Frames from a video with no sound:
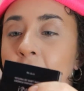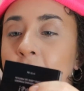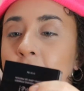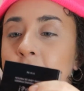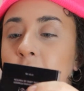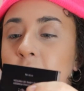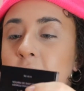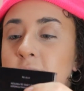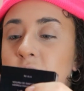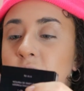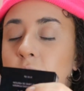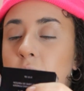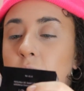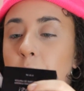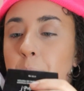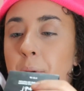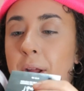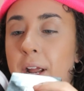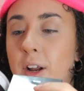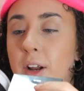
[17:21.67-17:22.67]
And let's
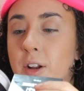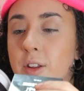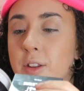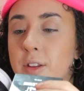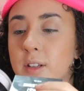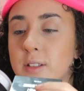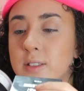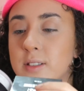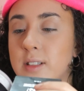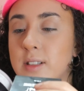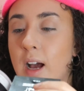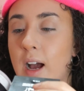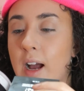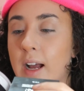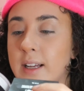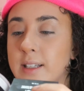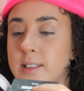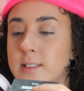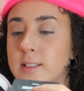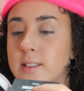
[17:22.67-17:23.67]
compare the
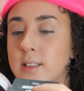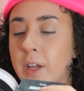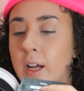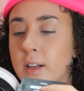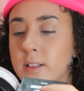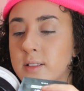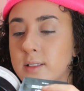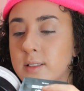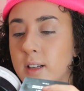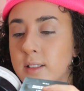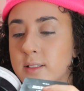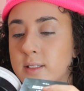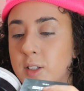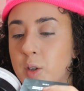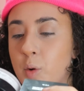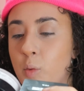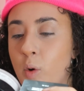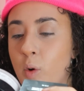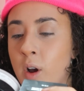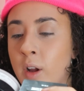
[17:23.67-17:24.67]
size. The
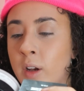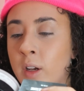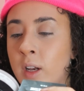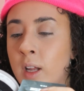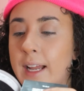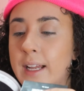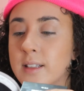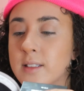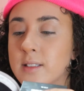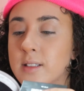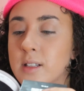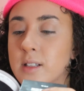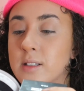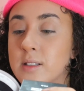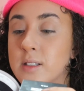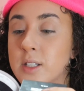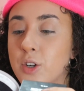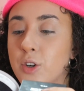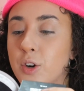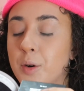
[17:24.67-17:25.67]
Anastasia one is
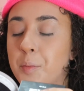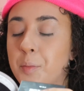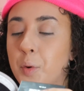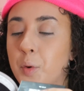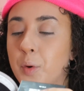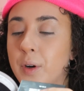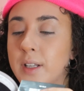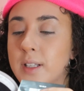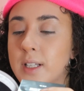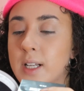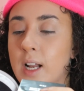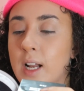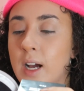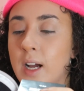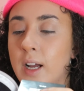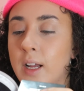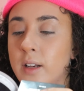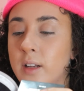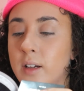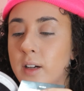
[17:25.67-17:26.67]

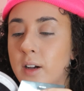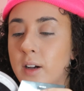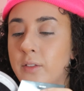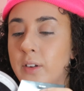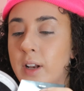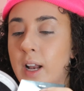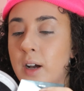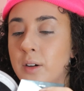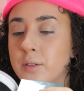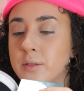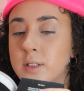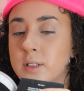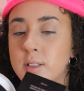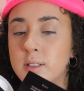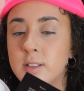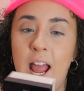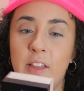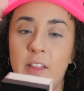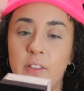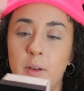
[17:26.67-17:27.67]
0.9 of an
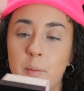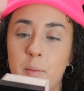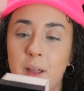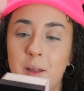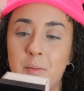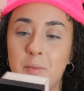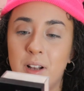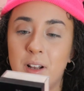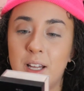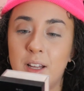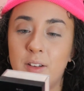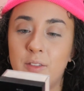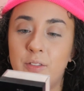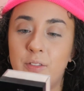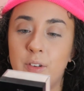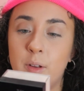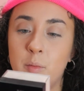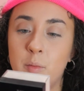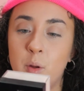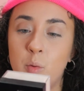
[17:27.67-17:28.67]
ounce. And the Maybelline
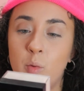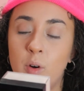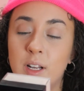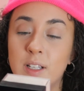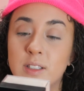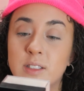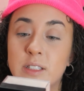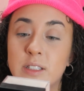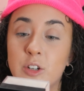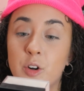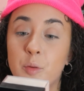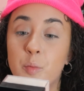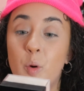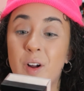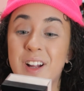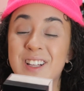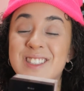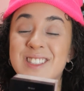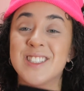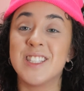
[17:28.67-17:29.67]
Fit Me one is
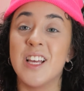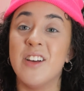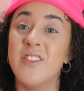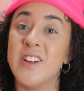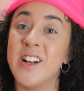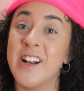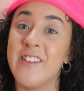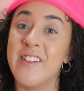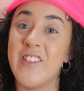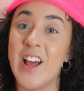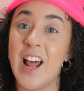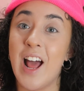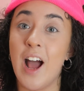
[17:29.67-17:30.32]
0.7 of an